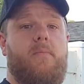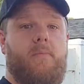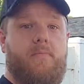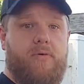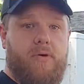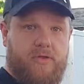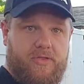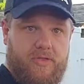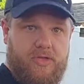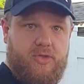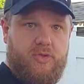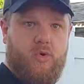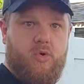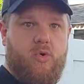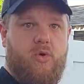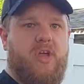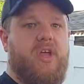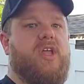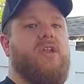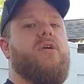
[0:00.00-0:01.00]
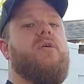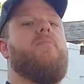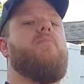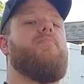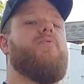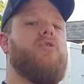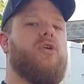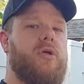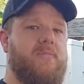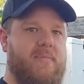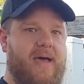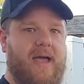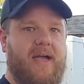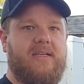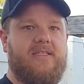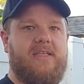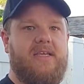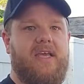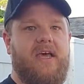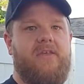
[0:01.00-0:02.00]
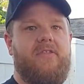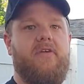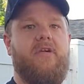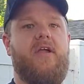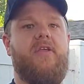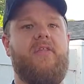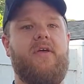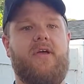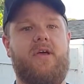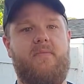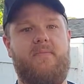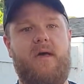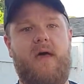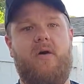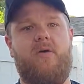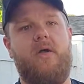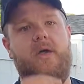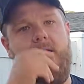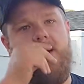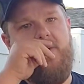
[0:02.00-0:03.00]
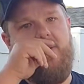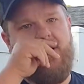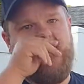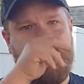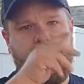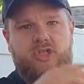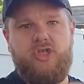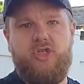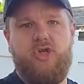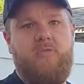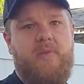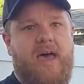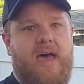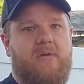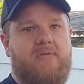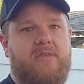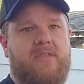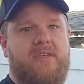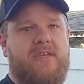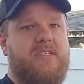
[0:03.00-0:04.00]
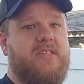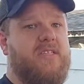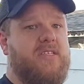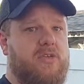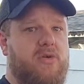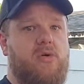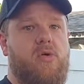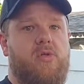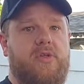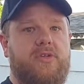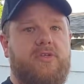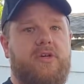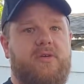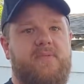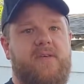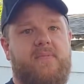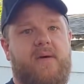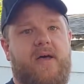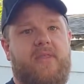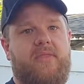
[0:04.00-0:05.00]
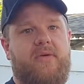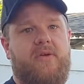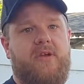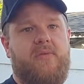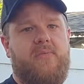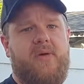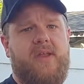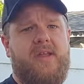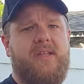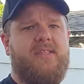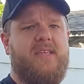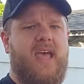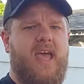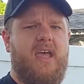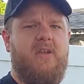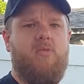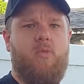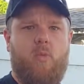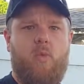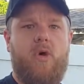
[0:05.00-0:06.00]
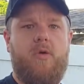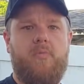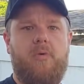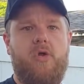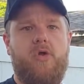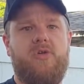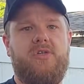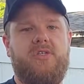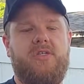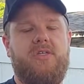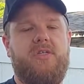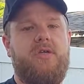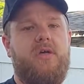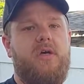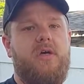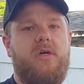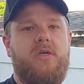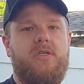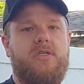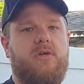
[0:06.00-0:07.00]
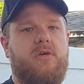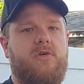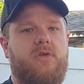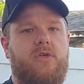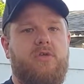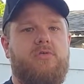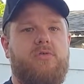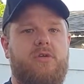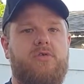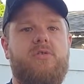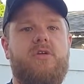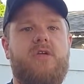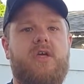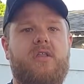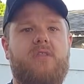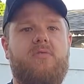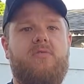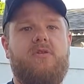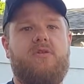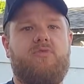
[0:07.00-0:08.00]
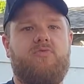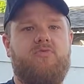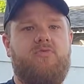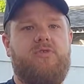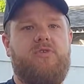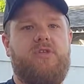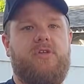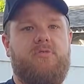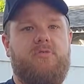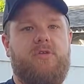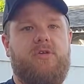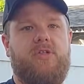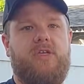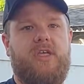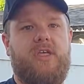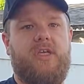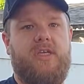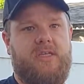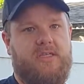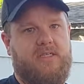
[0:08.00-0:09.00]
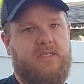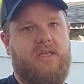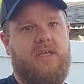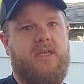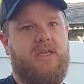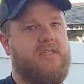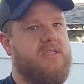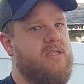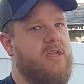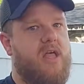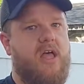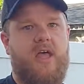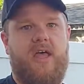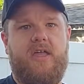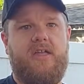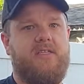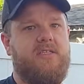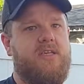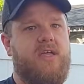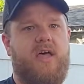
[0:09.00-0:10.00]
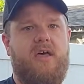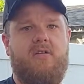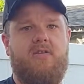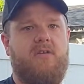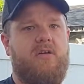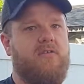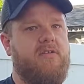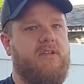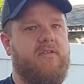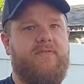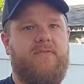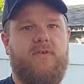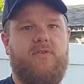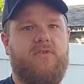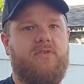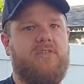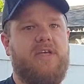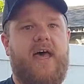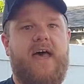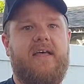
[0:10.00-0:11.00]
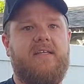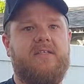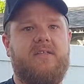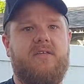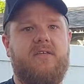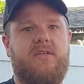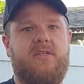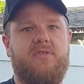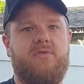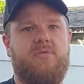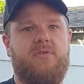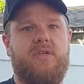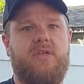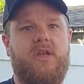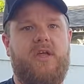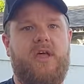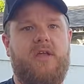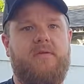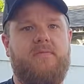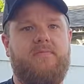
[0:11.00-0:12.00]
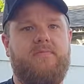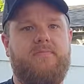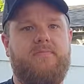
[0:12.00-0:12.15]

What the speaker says: put the door in, put it back together, and then come out. Wasn't too bad with this. Still only took me about 30 minutes and one person. So you can get through this really, really easily. It's not a difficult task. It's really not.